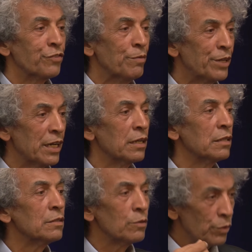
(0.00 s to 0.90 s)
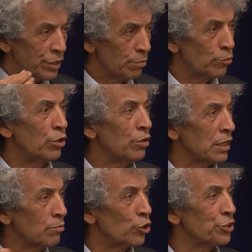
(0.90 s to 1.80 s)
of the brain, with the more
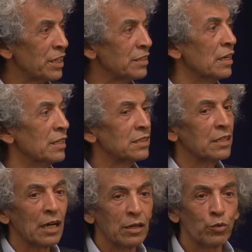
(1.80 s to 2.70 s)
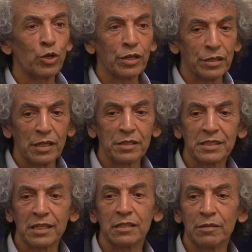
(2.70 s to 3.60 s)
and more details that I work and
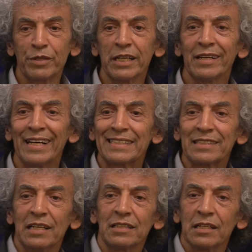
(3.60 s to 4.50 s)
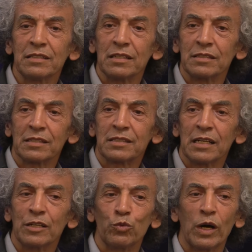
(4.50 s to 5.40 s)
understand the brain, I still can't
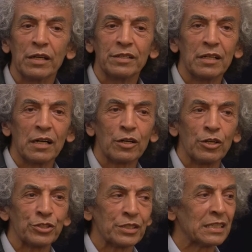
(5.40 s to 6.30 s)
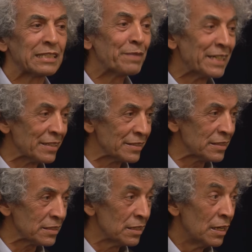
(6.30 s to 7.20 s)
understand why there are conscious
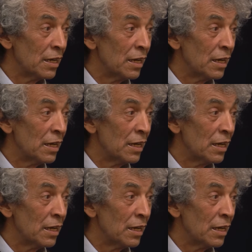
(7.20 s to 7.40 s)
experiences.